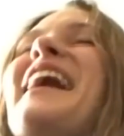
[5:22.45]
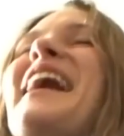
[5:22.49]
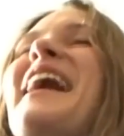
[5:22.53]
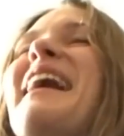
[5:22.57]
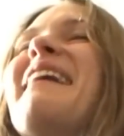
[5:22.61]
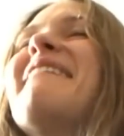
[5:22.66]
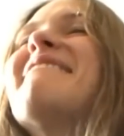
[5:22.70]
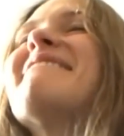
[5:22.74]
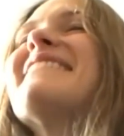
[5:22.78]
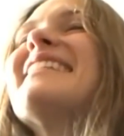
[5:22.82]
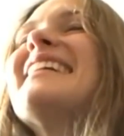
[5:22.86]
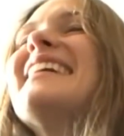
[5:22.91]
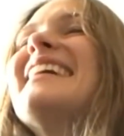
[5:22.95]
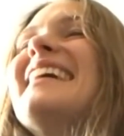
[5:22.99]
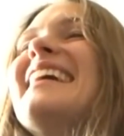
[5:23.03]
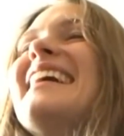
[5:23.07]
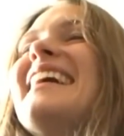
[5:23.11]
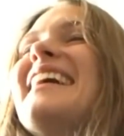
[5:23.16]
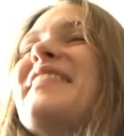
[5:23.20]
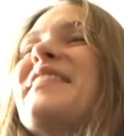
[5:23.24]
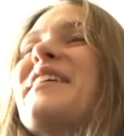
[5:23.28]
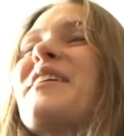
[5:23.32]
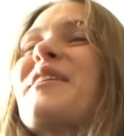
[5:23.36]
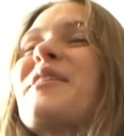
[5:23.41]
Um,
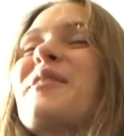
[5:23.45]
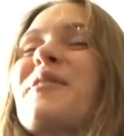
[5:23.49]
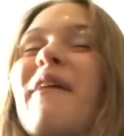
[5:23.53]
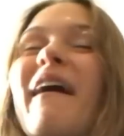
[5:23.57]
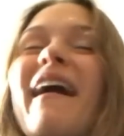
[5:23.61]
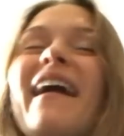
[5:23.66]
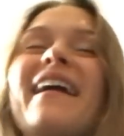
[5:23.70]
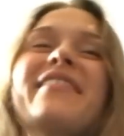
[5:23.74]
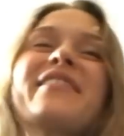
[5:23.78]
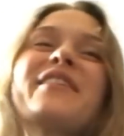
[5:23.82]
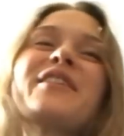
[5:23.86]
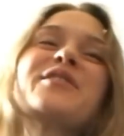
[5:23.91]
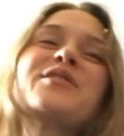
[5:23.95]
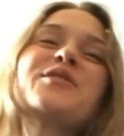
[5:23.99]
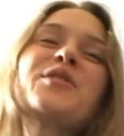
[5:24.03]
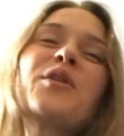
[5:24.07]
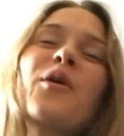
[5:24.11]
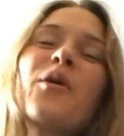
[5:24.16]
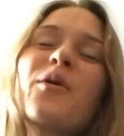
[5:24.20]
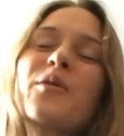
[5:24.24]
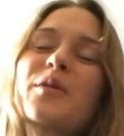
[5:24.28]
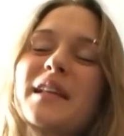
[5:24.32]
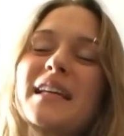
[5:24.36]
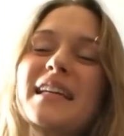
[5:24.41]
they're great. They're
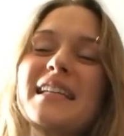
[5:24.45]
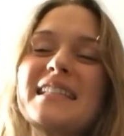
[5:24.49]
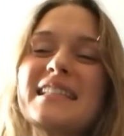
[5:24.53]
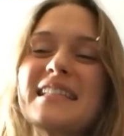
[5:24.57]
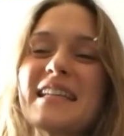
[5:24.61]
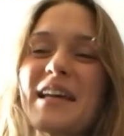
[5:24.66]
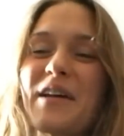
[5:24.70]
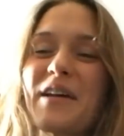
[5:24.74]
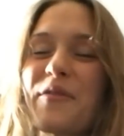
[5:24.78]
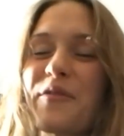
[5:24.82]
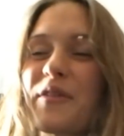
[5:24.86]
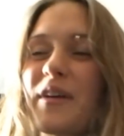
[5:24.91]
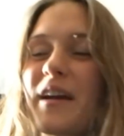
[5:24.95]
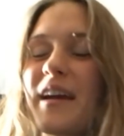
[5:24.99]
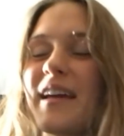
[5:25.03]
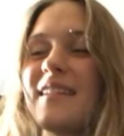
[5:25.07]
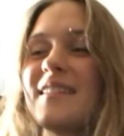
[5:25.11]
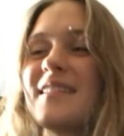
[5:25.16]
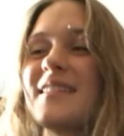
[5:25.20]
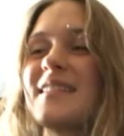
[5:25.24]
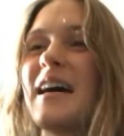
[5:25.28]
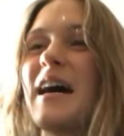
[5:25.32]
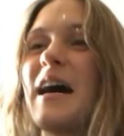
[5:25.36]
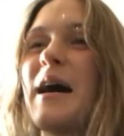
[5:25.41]
totally
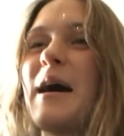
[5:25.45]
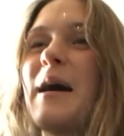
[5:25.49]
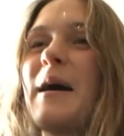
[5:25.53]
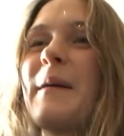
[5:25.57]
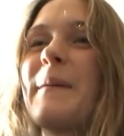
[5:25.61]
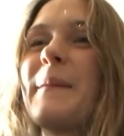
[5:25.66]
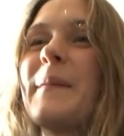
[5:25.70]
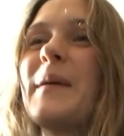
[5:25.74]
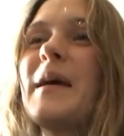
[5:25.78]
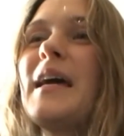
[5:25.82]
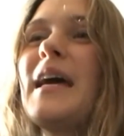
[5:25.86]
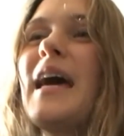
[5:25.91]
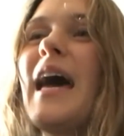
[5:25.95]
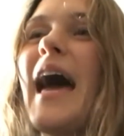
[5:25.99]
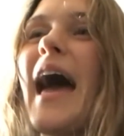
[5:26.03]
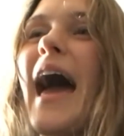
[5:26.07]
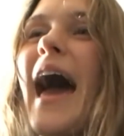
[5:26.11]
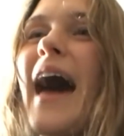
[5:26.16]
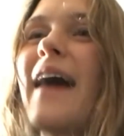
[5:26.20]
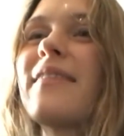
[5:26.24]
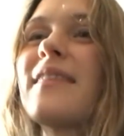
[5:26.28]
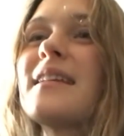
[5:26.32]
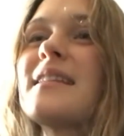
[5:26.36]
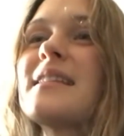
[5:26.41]
different. Um,
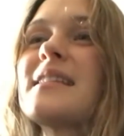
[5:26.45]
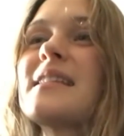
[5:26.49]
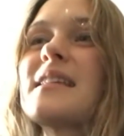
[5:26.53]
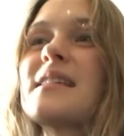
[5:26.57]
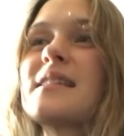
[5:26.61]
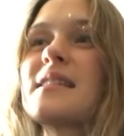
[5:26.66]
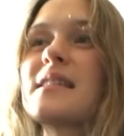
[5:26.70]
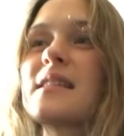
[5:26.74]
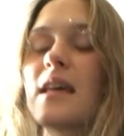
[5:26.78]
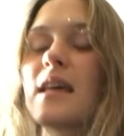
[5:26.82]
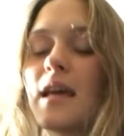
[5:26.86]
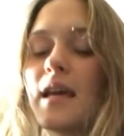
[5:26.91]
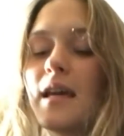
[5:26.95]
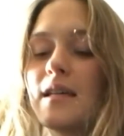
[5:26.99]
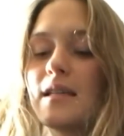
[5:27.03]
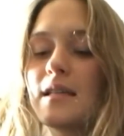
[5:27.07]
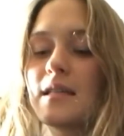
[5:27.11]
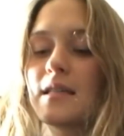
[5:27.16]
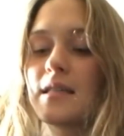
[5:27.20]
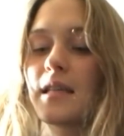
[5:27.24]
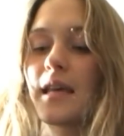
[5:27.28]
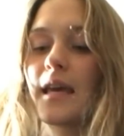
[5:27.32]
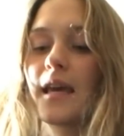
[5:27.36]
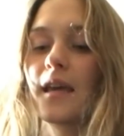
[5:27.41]
Athens is
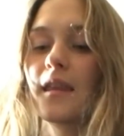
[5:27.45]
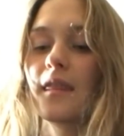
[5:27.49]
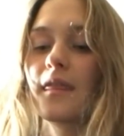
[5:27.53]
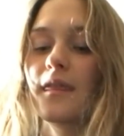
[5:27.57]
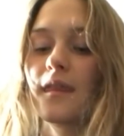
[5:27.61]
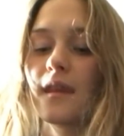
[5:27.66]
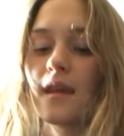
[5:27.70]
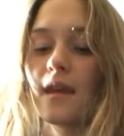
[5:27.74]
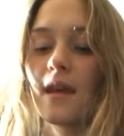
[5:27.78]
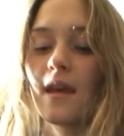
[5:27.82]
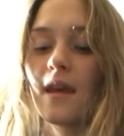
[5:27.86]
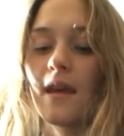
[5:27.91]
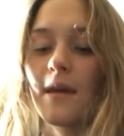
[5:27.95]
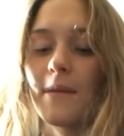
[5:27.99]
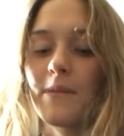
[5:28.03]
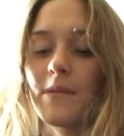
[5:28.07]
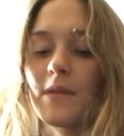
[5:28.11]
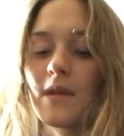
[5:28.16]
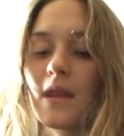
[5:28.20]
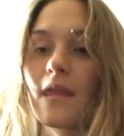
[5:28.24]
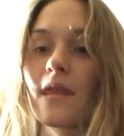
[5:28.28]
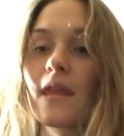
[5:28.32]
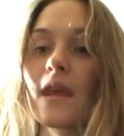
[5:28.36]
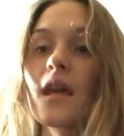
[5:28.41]
is like the
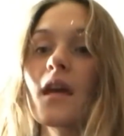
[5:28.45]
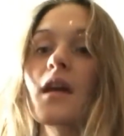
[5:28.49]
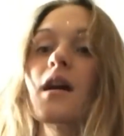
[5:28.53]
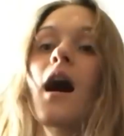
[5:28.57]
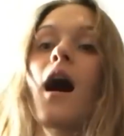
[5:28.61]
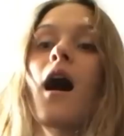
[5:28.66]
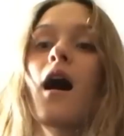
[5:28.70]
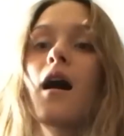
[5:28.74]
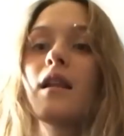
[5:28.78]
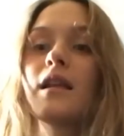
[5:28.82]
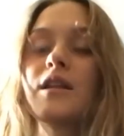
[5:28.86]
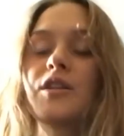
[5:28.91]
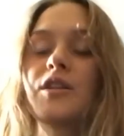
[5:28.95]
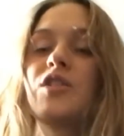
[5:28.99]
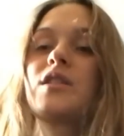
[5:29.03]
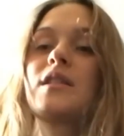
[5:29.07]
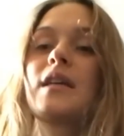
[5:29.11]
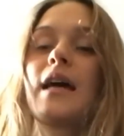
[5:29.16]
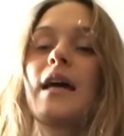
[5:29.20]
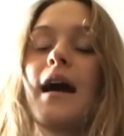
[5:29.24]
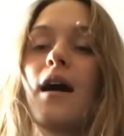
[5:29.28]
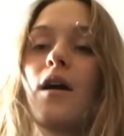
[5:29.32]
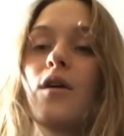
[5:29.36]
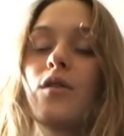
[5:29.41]
the college
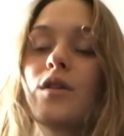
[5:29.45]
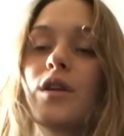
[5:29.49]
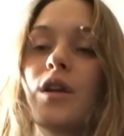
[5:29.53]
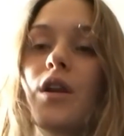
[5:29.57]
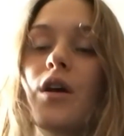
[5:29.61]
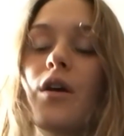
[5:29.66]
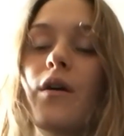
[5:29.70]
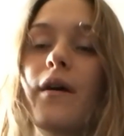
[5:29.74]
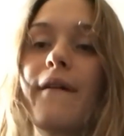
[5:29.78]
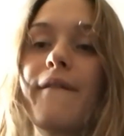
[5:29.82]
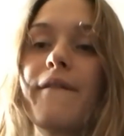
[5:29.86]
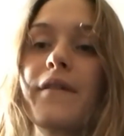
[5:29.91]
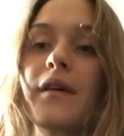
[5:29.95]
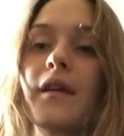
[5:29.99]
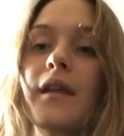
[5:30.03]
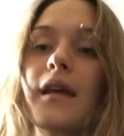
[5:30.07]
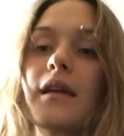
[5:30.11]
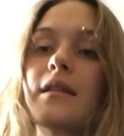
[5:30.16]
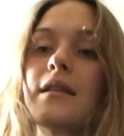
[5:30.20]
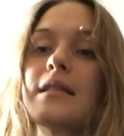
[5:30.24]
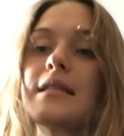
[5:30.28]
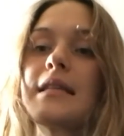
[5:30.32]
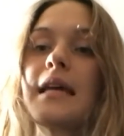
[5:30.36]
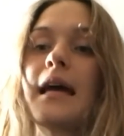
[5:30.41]
town. You know, I feel
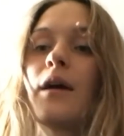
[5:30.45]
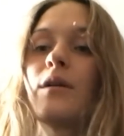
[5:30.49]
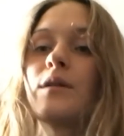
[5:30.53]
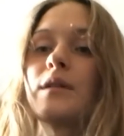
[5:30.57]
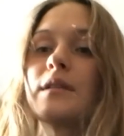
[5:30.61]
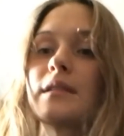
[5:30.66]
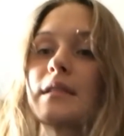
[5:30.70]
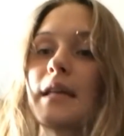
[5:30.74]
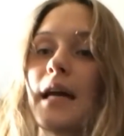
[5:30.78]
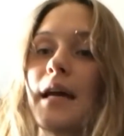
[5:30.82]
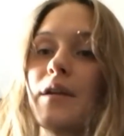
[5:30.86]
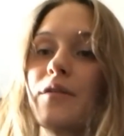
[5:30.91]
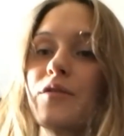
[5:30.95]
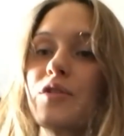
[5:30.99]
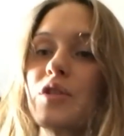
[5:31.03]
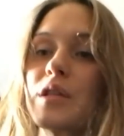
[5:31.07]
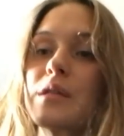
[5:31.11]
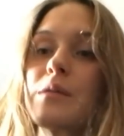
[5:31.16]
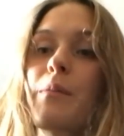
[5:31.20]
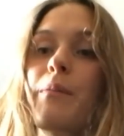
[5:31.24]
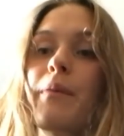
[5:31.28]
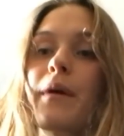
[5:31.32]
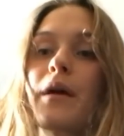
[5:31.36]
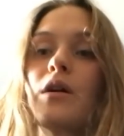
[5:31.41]
like the town is kind of
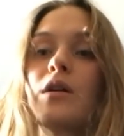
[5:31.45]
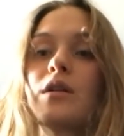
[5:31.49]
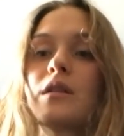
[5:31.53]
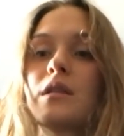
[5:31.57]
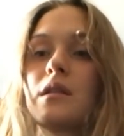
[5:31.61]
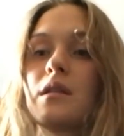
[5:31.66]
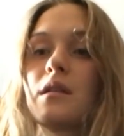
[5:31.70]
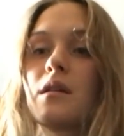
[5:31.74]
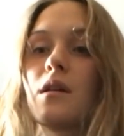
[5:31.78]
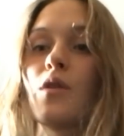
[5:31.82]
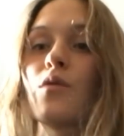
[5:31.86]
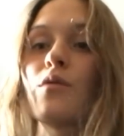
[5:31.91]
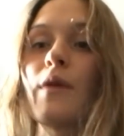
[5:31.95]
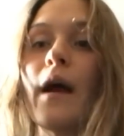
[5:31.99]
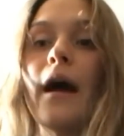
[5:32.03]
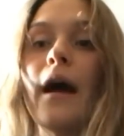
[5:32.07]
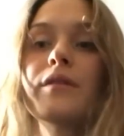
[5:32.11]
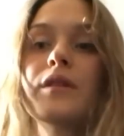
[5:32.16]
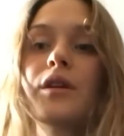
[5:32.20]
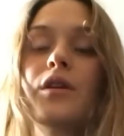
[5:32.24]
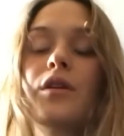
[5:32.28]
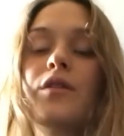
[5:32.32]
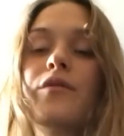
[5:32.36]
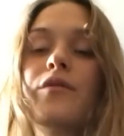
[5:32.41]
just built
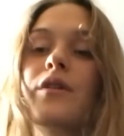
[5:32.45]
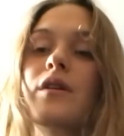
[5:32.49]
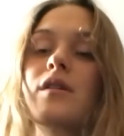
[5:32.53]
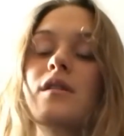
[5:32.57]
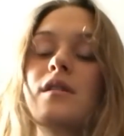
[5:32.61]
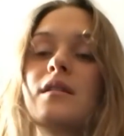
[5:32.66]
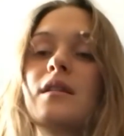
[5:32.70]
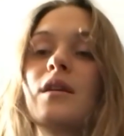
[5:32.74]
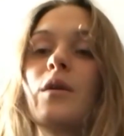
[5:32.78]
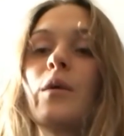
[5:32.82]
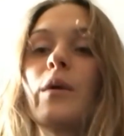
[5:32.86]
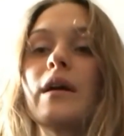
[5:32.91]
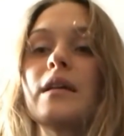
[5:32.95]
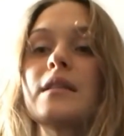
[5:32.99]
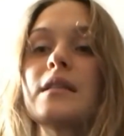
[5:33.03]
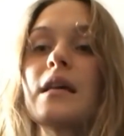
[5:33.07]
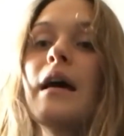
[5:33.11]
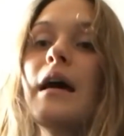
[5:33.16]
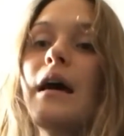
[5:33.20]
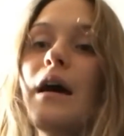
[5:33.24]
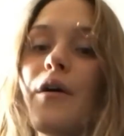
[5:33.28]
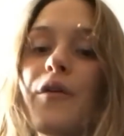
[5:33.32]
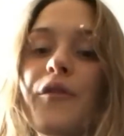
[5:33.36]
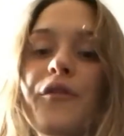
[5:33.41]
around the university, whereas
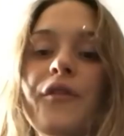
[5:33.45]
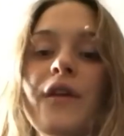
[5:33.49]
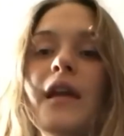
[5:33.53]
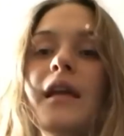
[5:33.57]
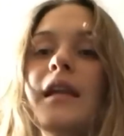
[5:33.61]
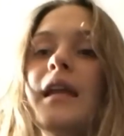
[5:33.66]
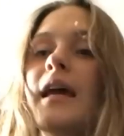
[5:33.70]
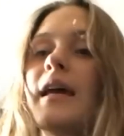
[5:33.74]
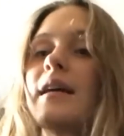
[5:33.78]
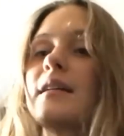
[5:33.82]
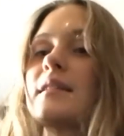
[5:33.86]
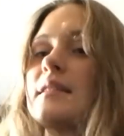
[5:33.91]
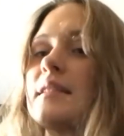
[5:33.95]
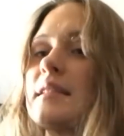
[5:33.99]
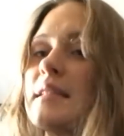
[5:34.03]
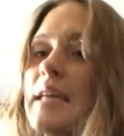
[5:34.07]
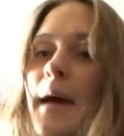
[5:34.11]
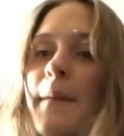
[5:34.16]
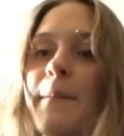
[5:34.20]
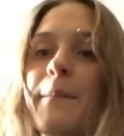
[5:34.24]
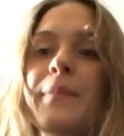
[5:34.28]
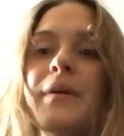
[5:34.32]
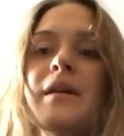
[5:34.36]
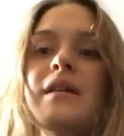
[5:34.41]
Phoenix,
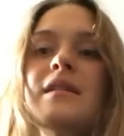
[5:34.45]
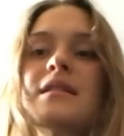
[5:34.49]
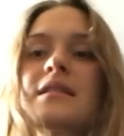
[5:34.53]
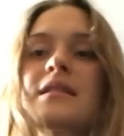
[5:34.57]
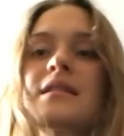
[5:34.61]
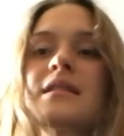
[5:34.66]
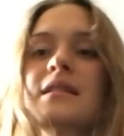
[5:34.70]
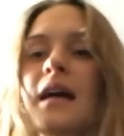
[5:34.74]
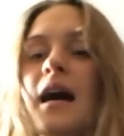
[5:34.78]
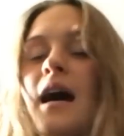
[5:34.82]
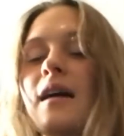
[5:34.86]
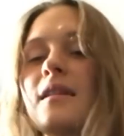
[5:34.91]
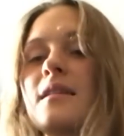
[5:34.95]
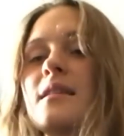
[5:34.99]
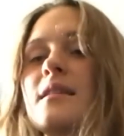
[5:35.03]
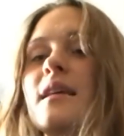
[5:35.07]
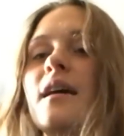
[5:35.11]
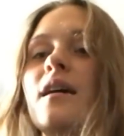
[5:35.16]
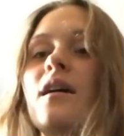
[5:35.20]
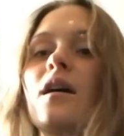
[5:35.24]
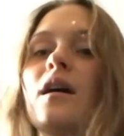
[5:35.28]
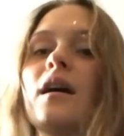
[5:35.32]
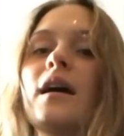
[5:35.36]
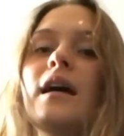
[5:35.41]
Tempe,
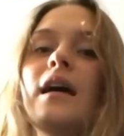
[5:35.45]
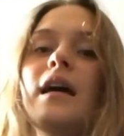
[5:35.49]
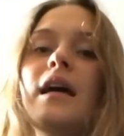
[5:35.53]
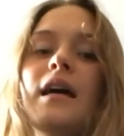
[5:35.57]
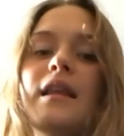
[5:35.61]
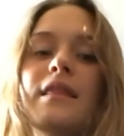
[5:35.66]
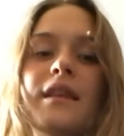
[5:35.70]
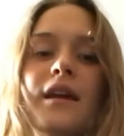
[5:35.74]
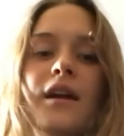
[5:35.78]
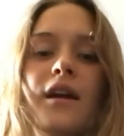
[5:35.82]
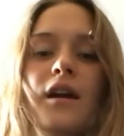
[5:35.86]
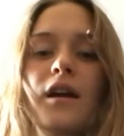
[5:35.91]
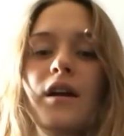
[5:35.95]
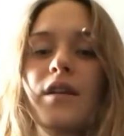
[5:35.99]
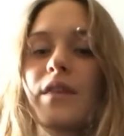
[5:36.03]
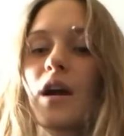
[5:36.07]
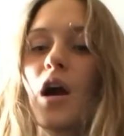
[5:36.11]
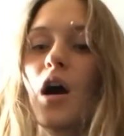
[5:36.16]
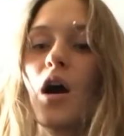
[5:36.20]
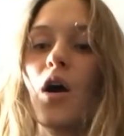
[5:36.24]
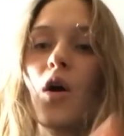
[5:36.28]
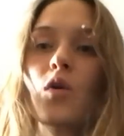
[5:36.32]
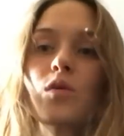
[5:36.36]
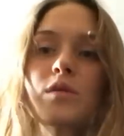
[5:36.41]
Scottsdale, they're
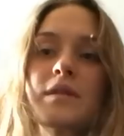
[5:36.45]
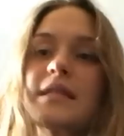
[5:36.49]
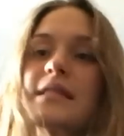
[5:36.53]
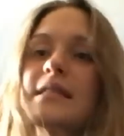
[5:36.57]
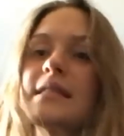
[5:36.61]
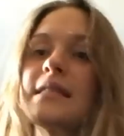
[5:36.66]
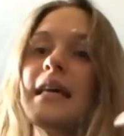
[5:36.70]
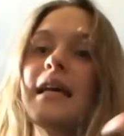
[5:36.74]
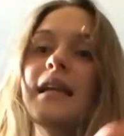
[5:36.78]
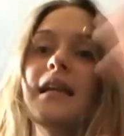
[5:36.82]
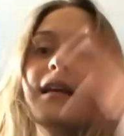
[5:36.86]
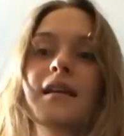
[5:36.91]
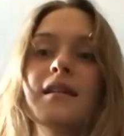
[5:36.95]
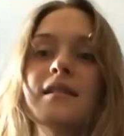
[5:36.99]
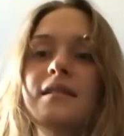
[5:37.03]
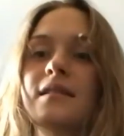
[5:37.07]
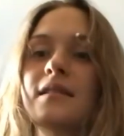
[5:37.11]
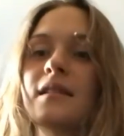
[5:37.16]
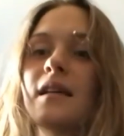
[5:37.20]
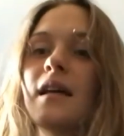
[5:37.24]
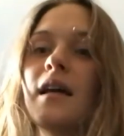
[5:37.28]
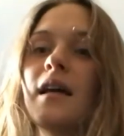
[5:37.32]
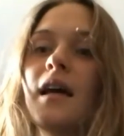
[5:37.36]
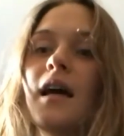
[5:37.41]
their own
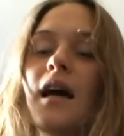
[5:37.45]
cities.